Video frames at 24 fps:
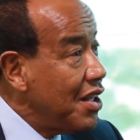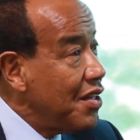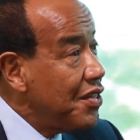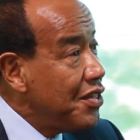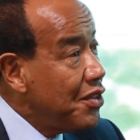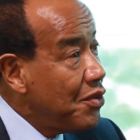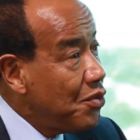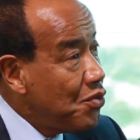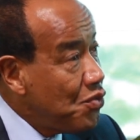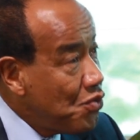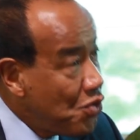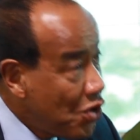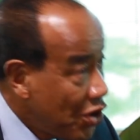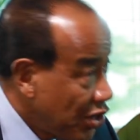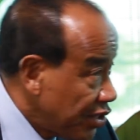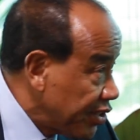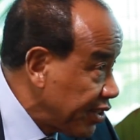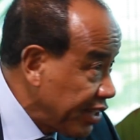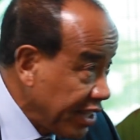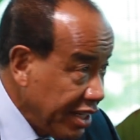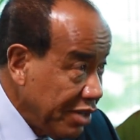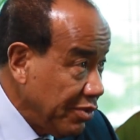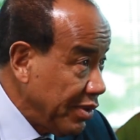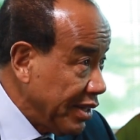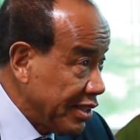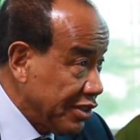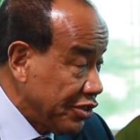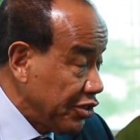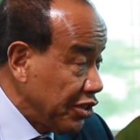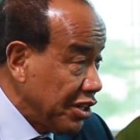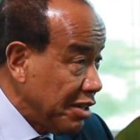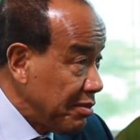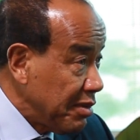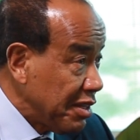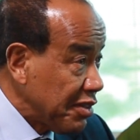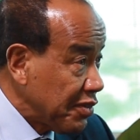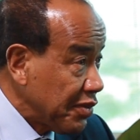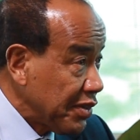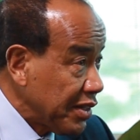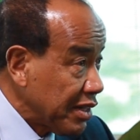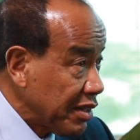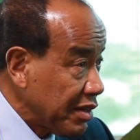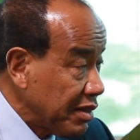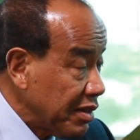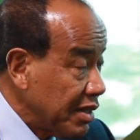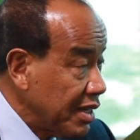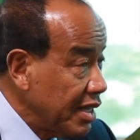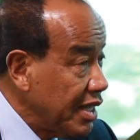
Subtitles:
the worst in the Western Hemisphere.